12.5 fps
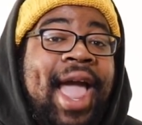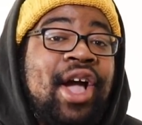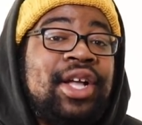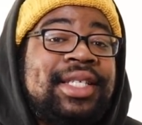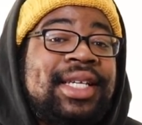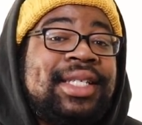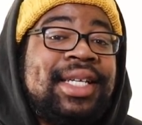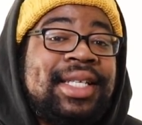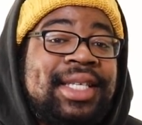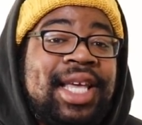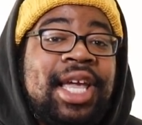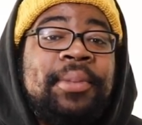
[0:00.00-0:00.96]
Aeon 60
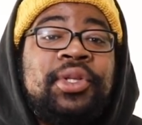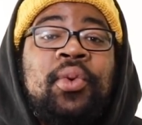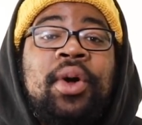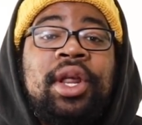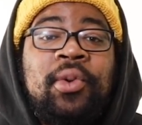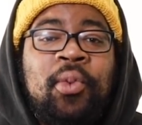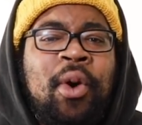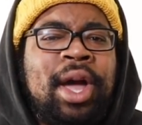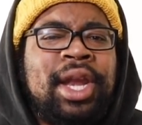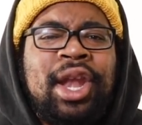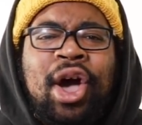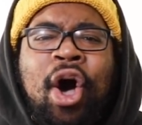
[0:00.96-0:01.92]
Team
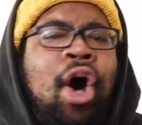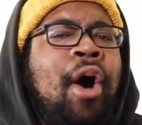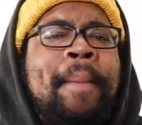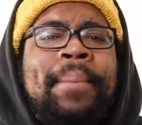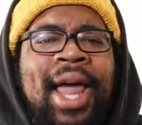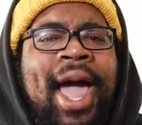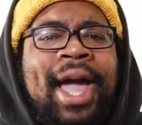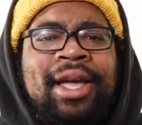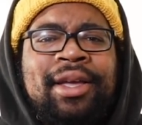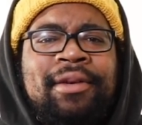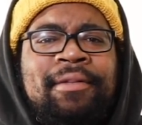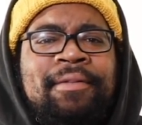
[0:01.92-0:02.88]
21 in all
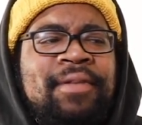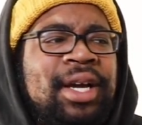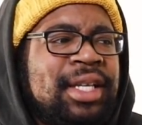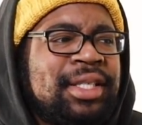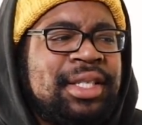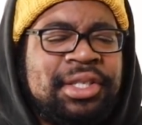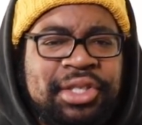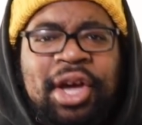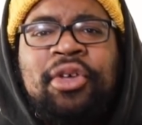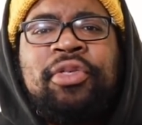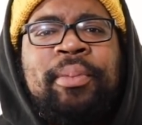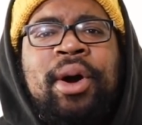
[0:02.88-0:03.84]
black. Fucking
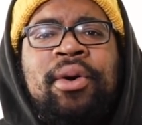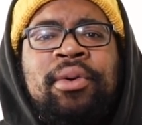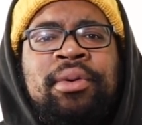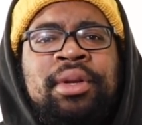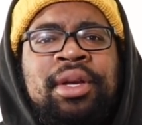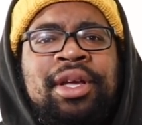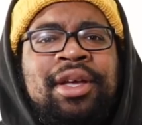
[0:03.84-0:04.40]
stealth mode.